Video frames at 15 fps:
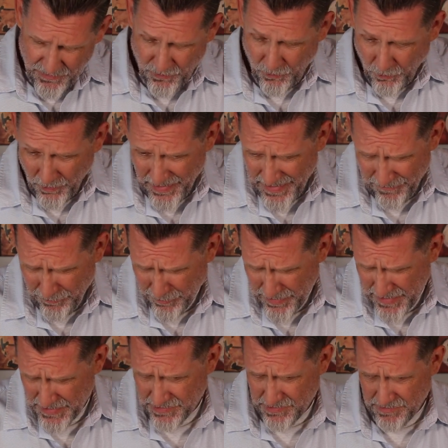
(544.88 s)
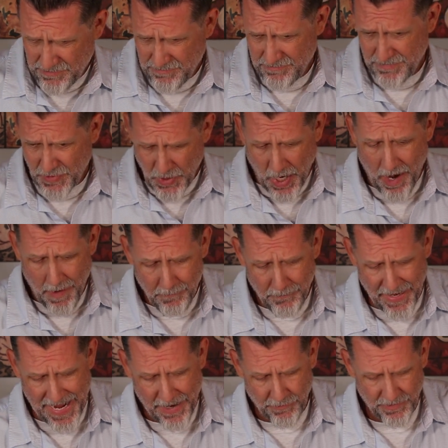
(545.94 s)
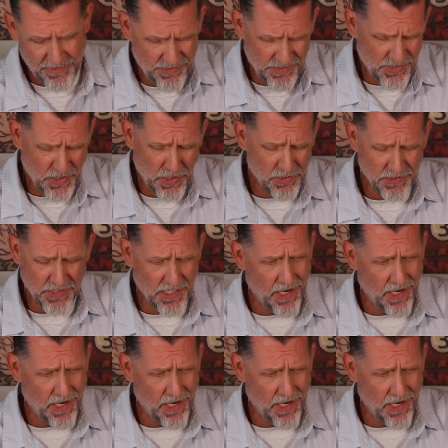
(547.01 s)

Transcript: whatever it is. Compound. It's just called